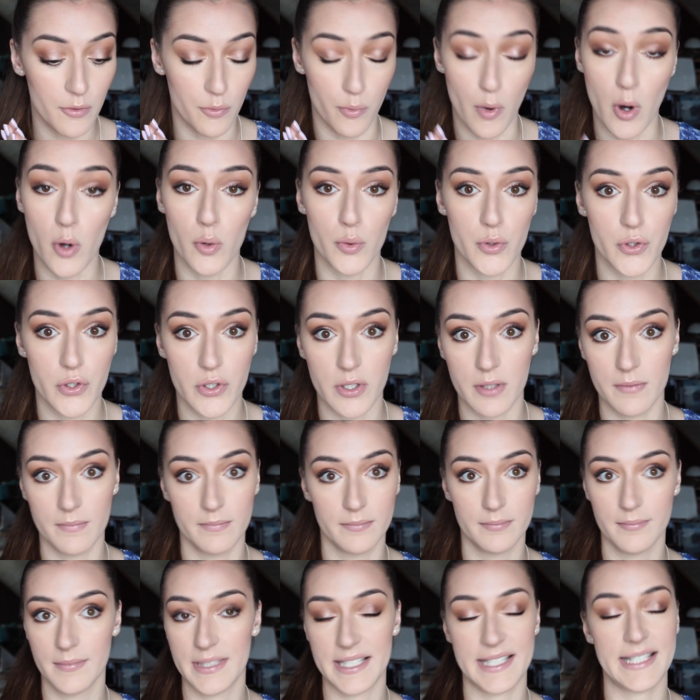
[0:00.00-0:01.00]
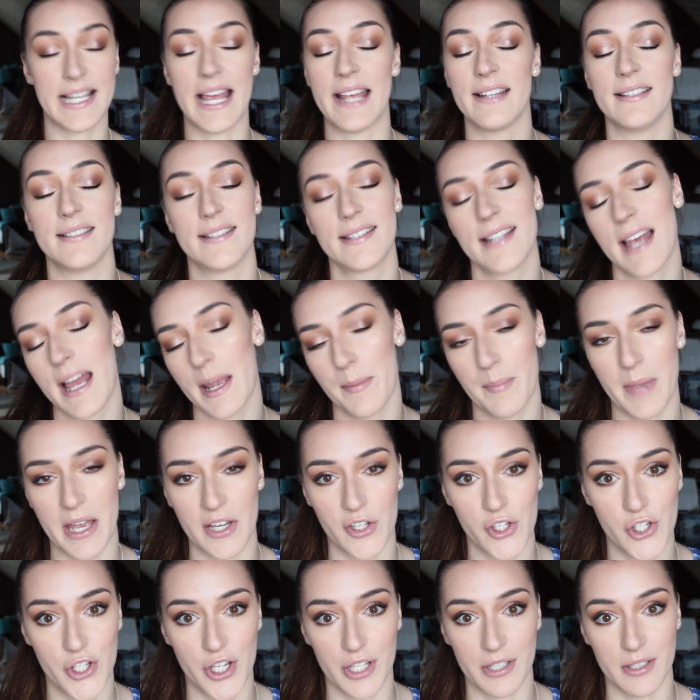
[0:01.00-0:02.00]
rose scent I
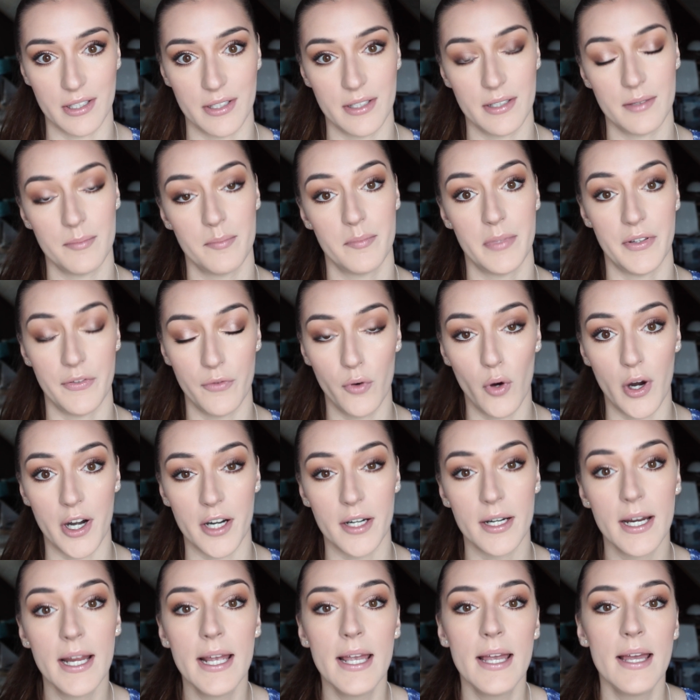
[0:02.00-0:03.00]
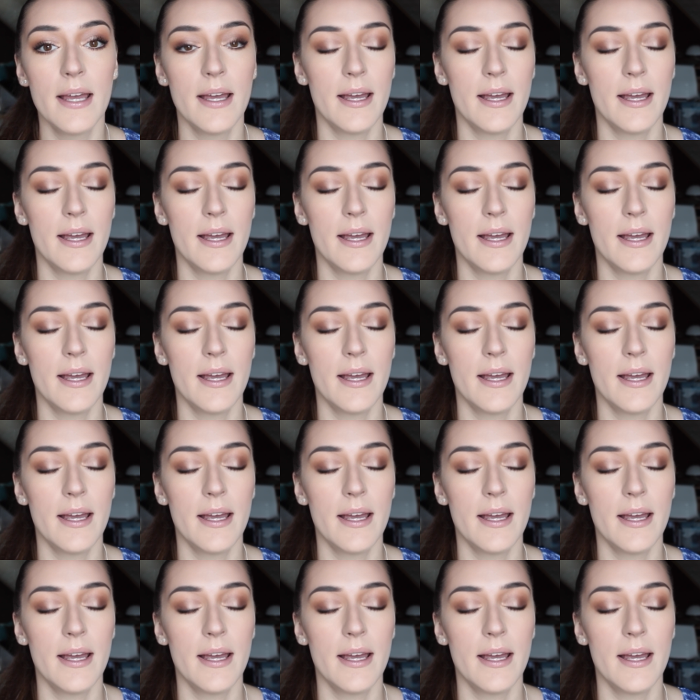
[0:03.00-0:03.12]
mentioned before.